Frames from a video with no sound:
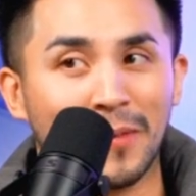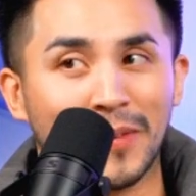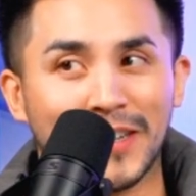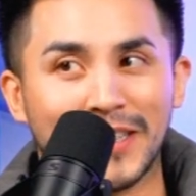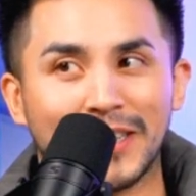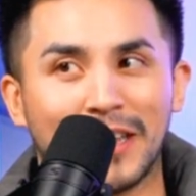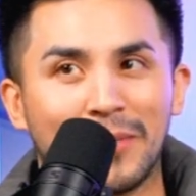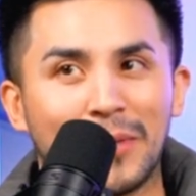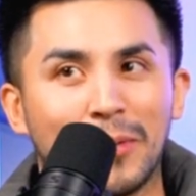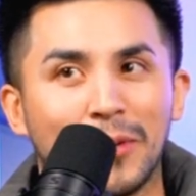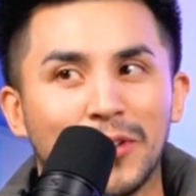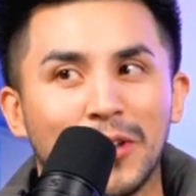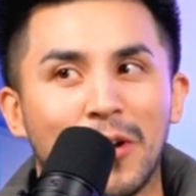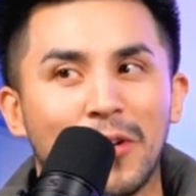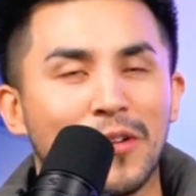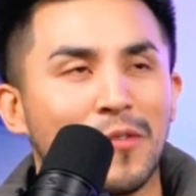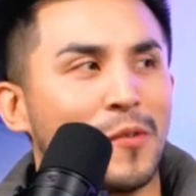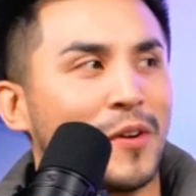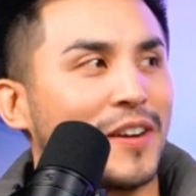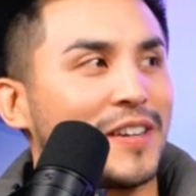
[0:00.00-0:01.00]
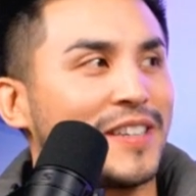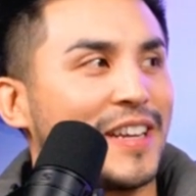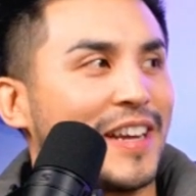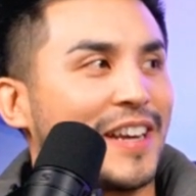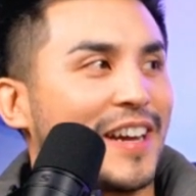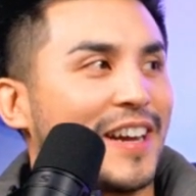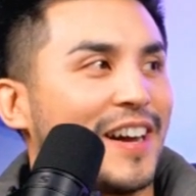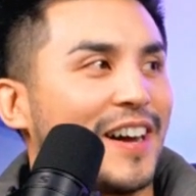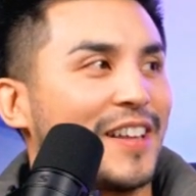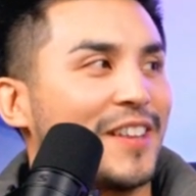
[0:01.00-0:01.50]
because a lot of people don't even want to
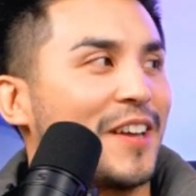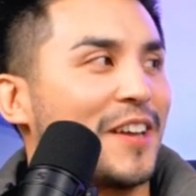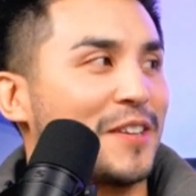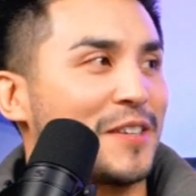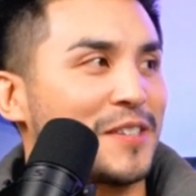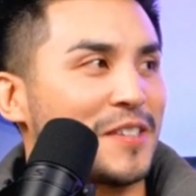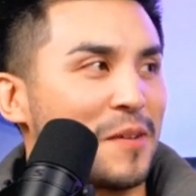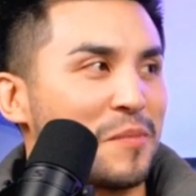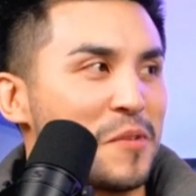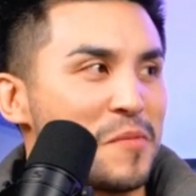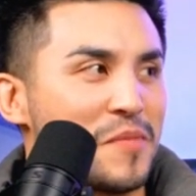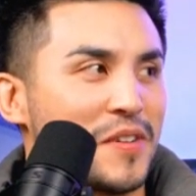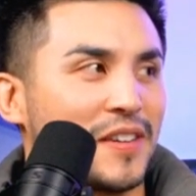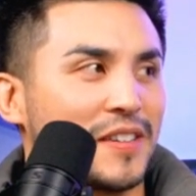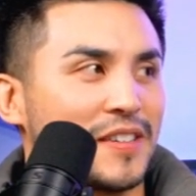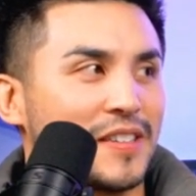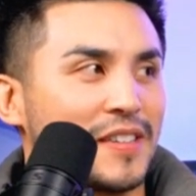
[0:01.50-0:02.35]
take a lot of supplements.